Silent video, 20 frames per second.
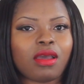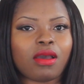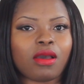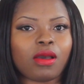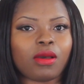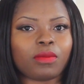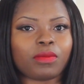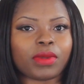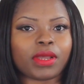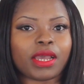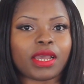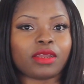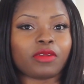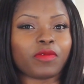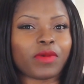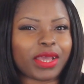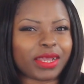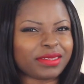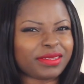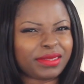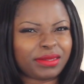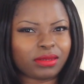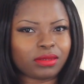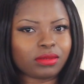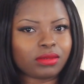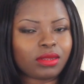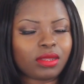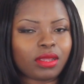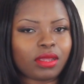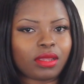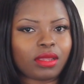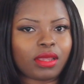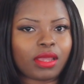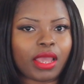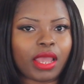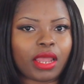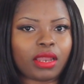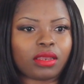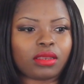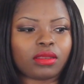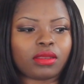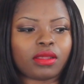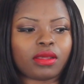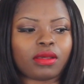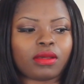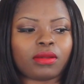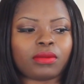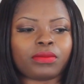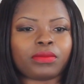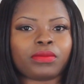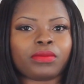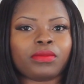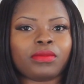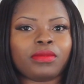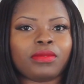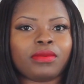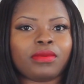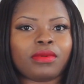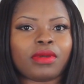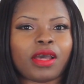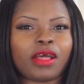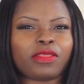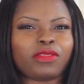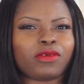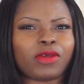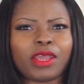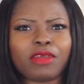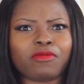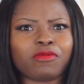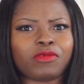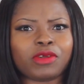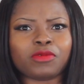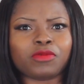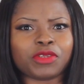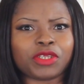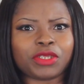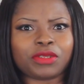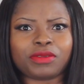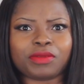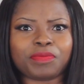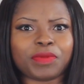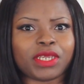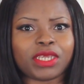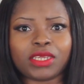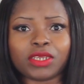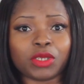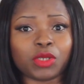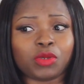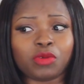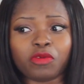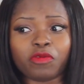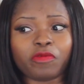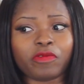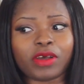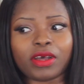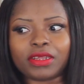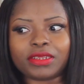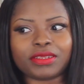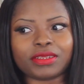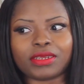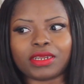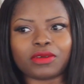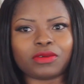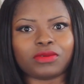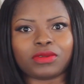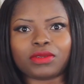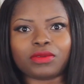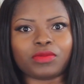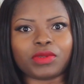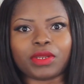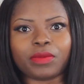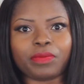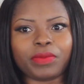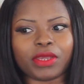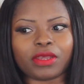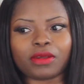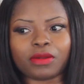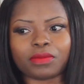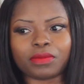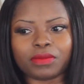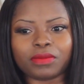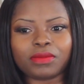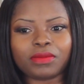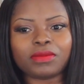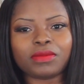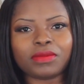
um, kind of accent and um, I thought everyone was speaking too fast, and I couldn't really pick up